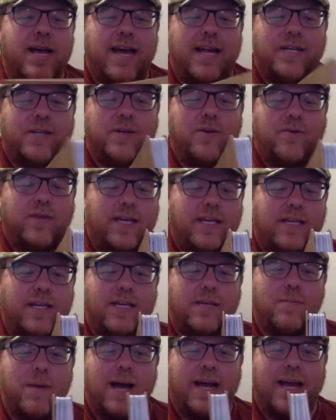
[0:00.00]
And so this
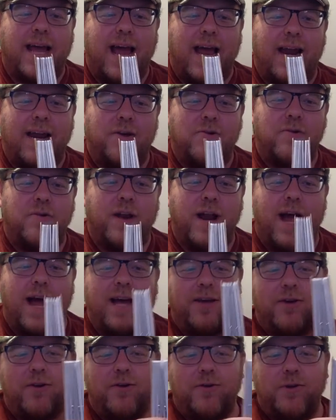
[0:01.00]
is my calendar that I
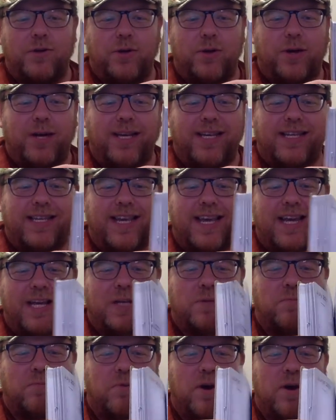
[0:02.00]
use. You can see
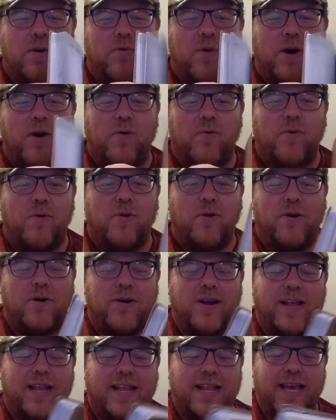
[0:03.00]
it's pretty well
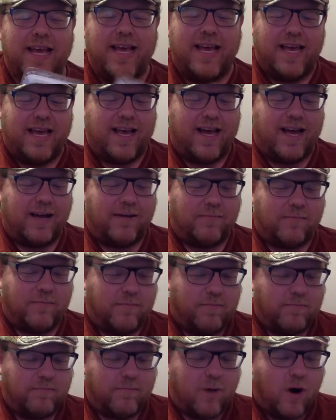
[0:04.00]
worn and um,
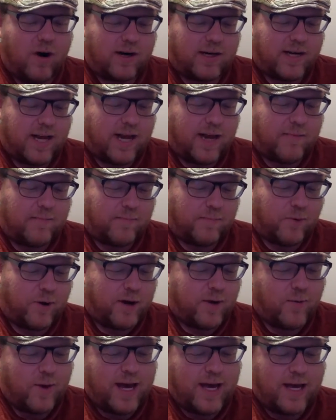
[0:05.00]
marked up
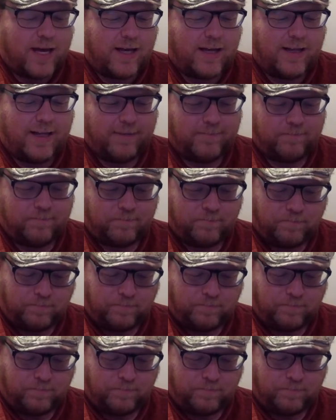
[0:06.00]
pretty well and